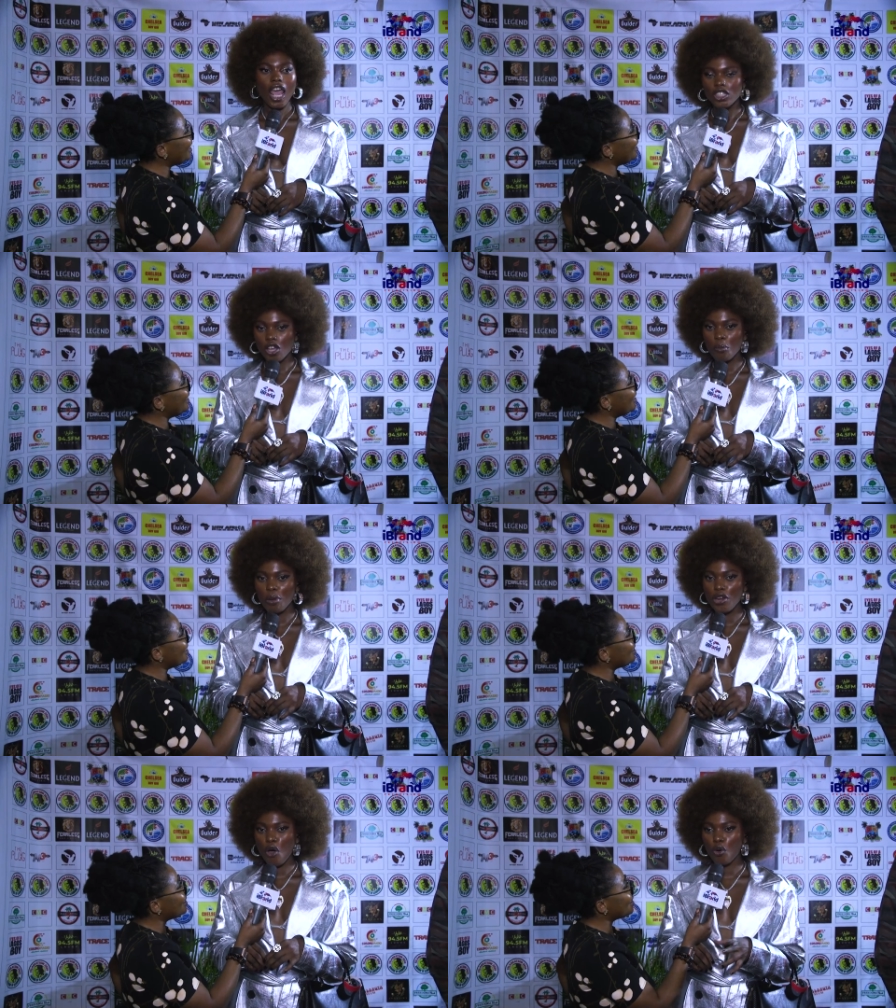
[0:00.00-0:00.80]

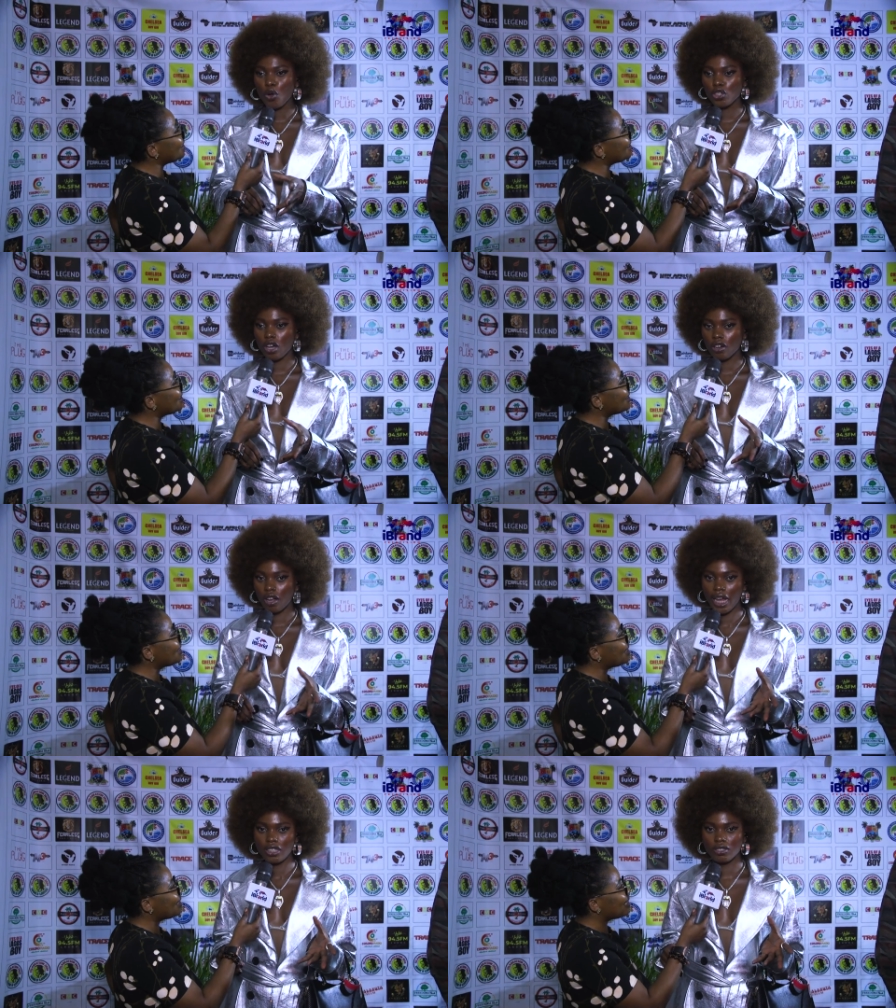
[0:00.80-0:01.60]
Zombie don't go talk
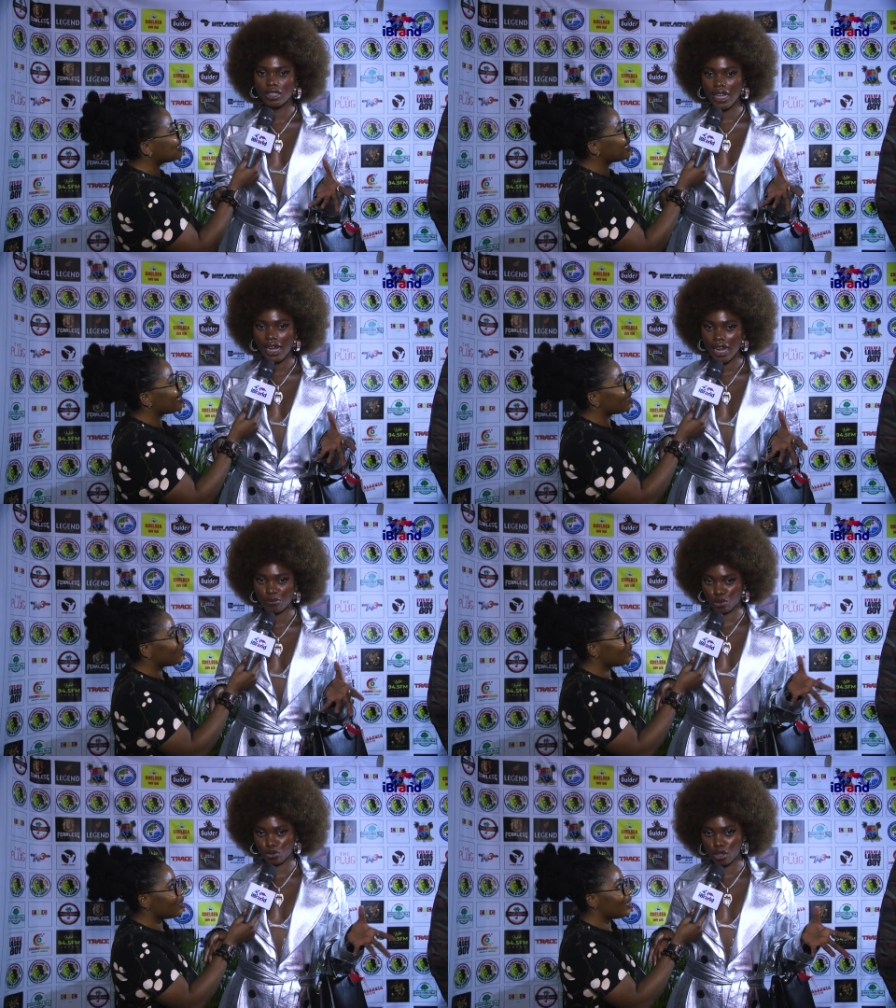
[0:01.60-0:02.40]
unless you tell her
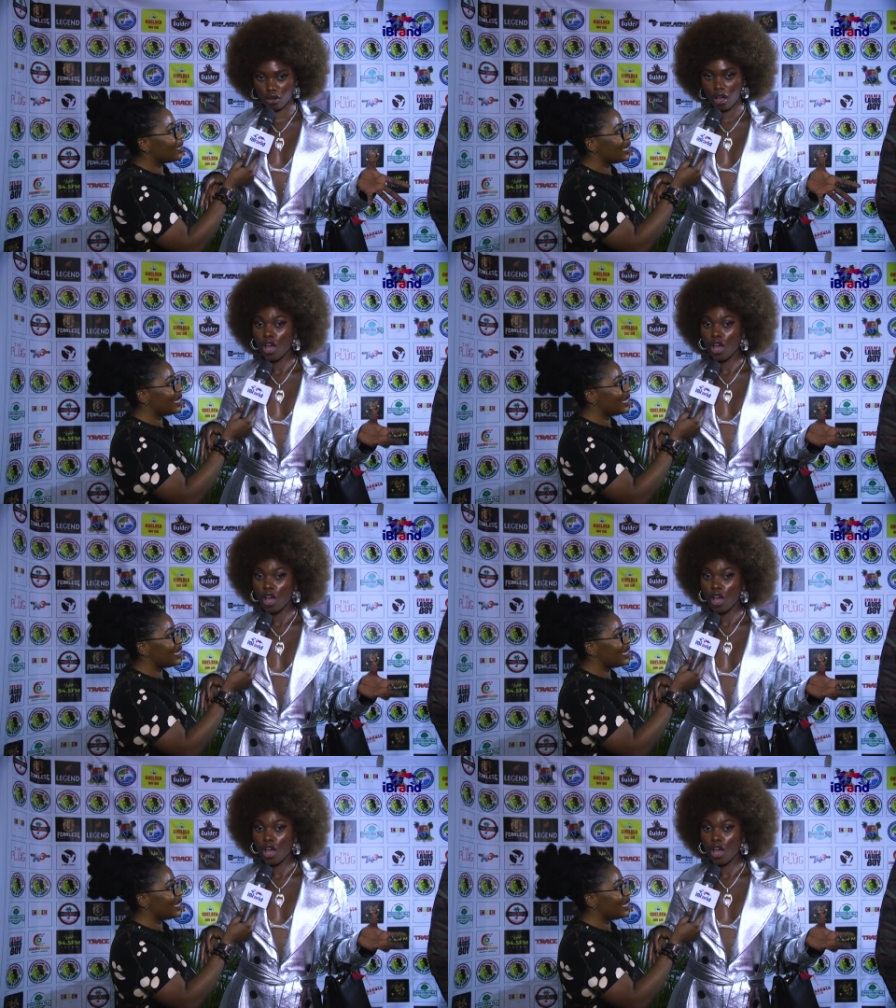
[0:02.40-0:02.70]
to talk.